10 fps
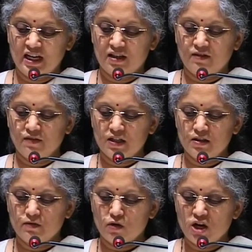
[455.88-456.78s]

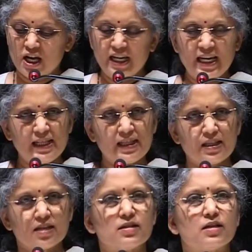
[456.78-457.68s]
Nirdvandva
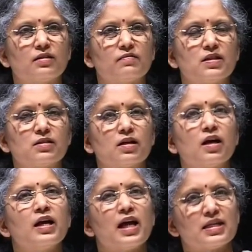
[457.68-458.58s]
nitya
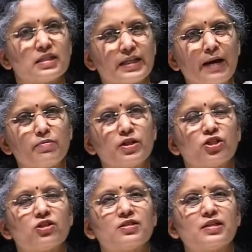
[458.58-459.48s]
sattvastha.
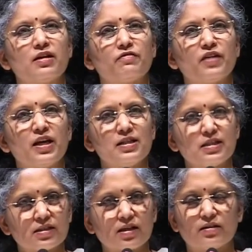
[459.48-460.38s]
Establish yourself
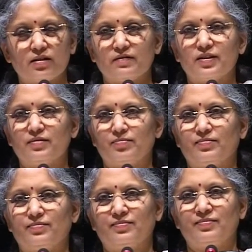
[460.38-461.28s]
in sattva.
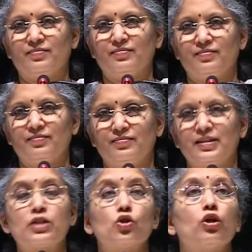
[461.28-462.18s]

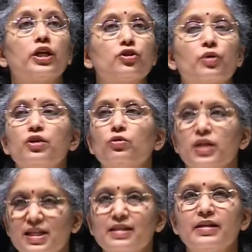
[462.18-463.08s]
That's all that you can
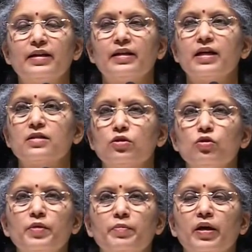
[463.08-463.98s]
do. Incidentally, as a
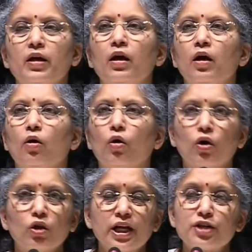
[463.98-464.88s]
human being,
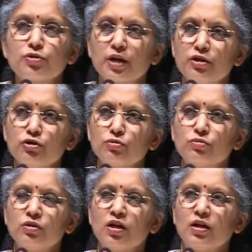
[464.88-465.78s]
all that you can
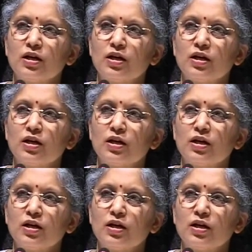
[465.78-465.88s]
do